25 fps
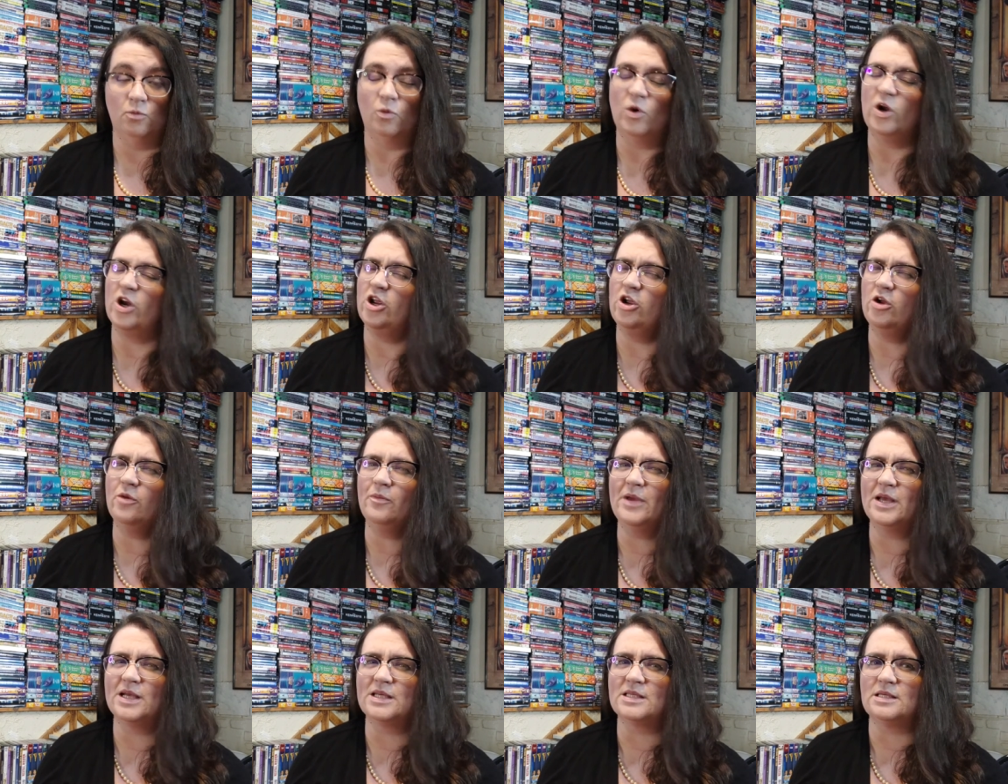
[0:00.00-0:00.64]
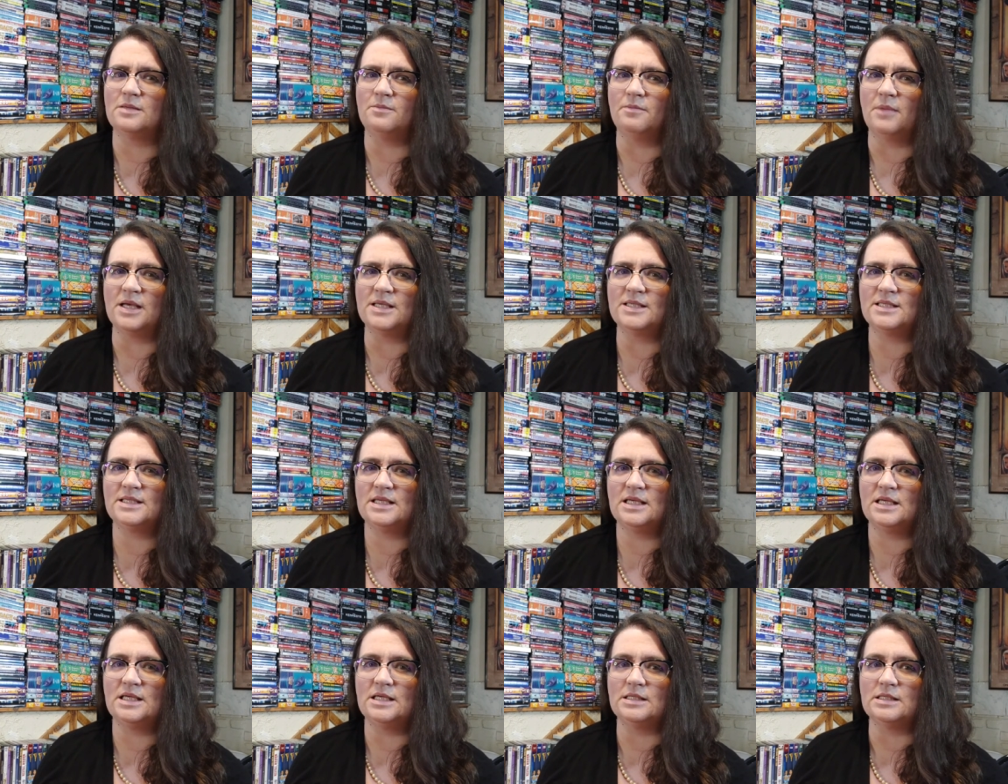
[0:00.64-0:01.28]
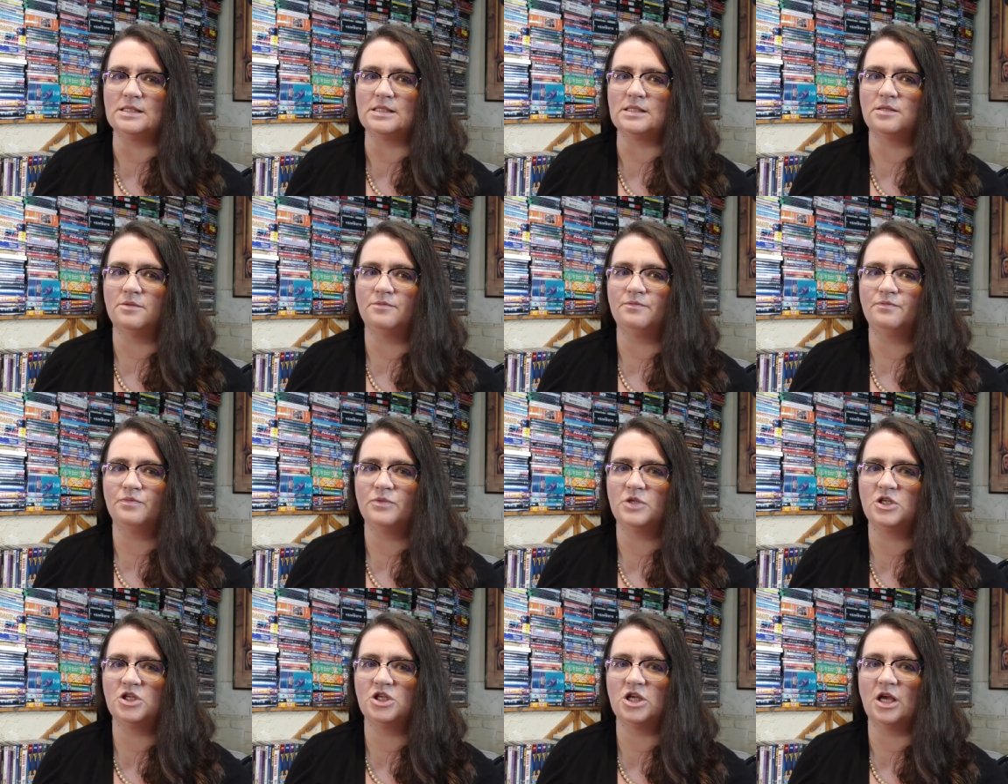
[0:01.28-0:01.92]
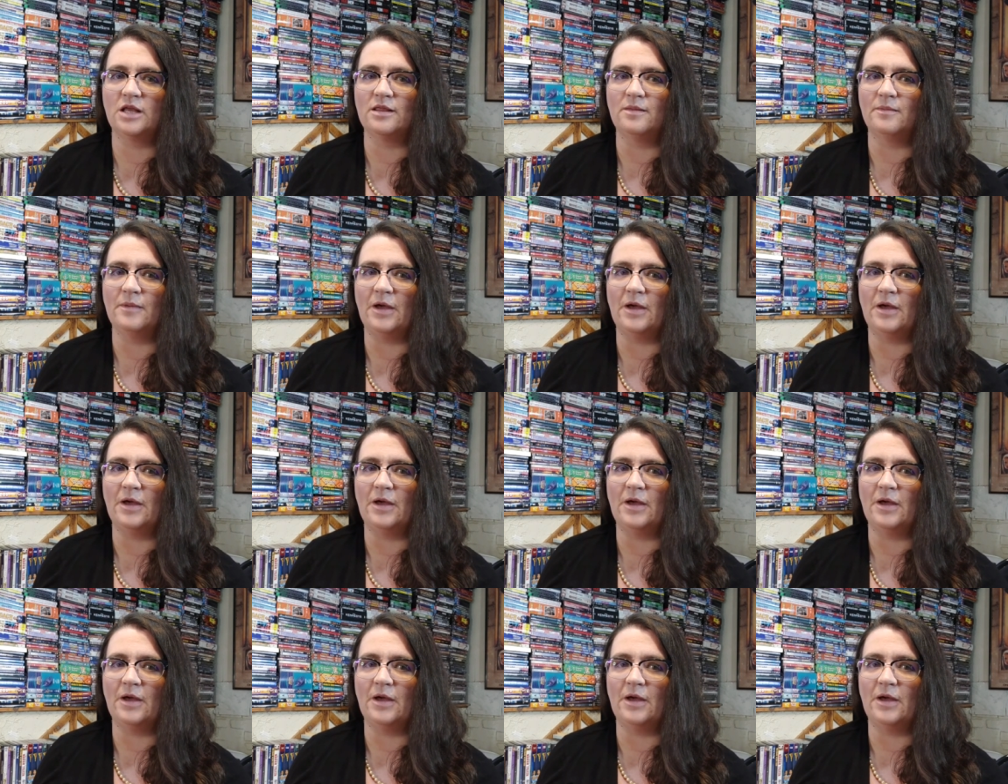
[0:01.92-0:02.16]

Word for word: What are your picks and must-sees? Shout them